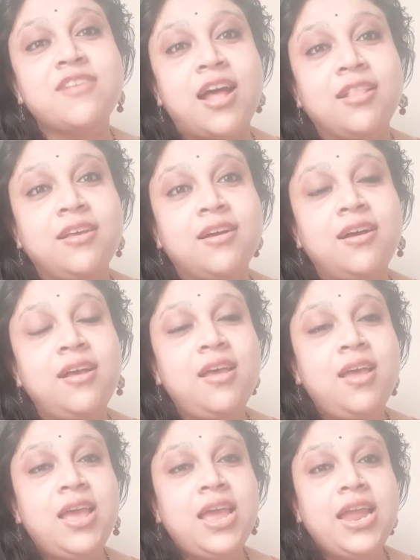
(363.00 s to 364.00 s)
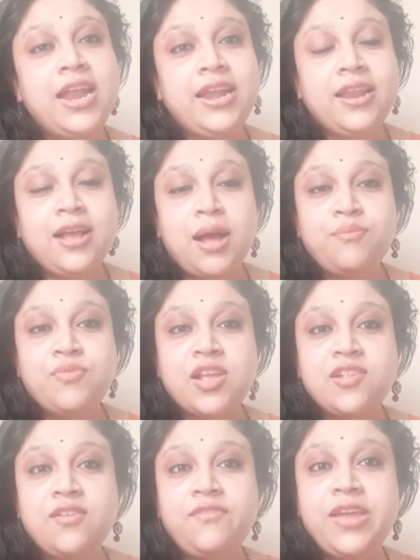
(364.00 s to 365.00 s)
other. It comes
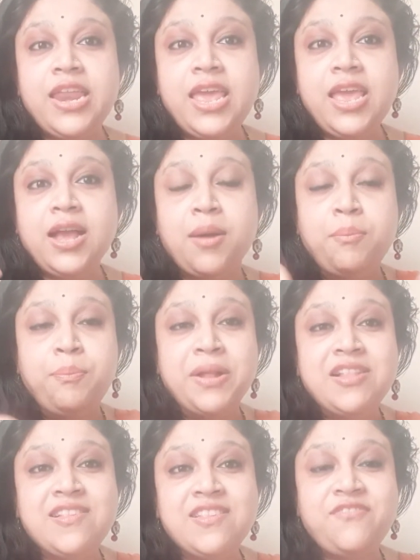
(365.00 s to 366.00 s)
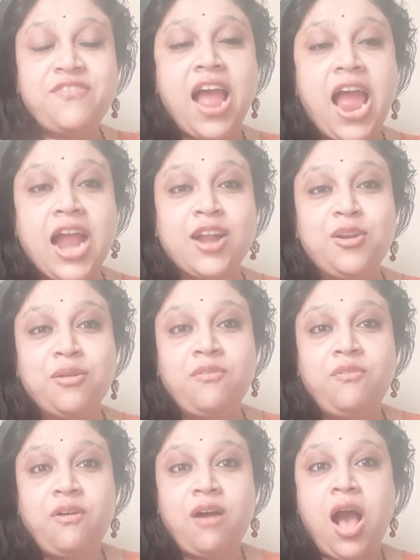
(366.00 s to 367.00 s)
as a very compulsive act.
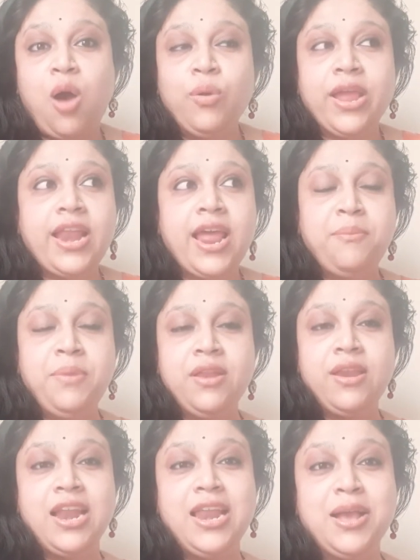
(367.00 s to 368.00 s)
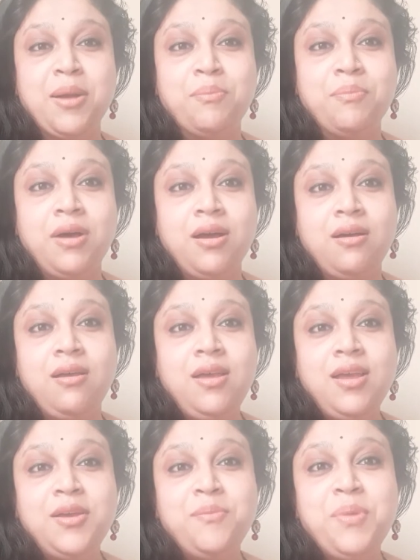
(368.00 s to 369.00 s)
Oh, how can I be really
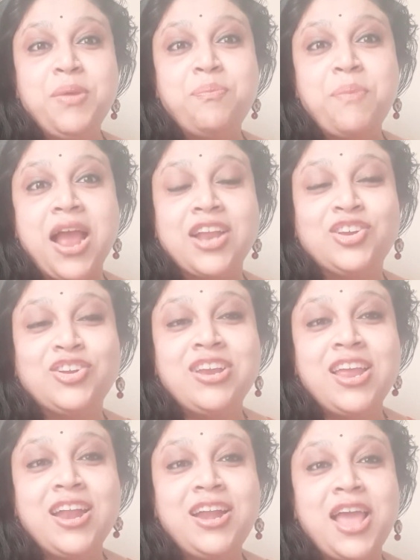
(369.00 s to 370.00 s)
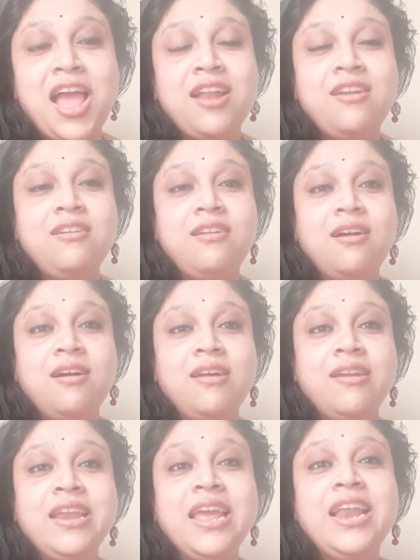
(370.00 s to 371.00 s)
be passionate and
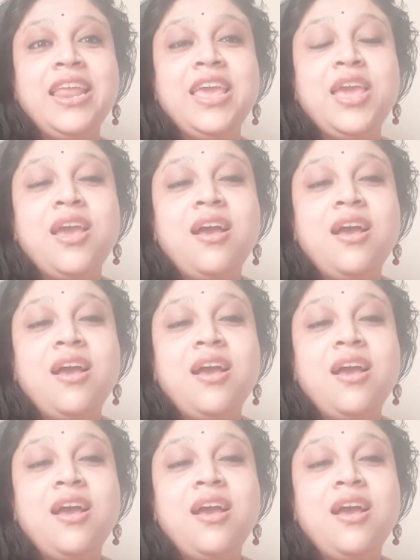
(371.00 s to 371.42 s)
really